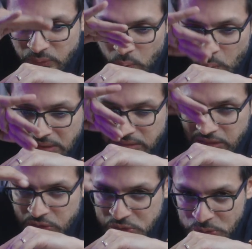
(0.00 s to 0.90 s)
with
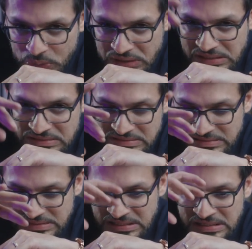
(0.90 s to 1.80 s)
the
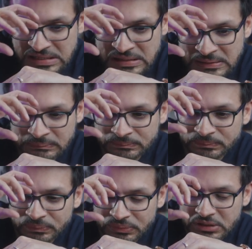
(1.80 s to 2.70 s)
durian's
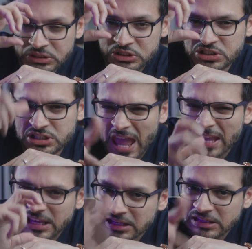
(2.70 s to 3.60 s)

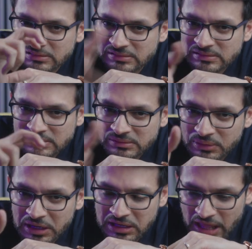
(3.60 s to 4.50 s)
tanginess,
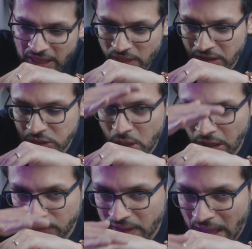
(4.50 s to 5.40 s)
right? And then you
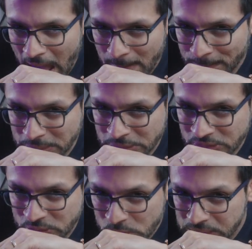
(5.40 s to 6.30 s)
got the apple
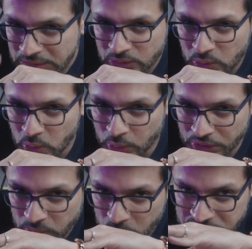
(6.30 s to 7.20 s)
strudel
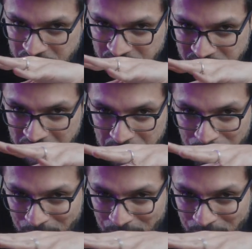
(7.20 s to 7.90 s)
accord, which is sitting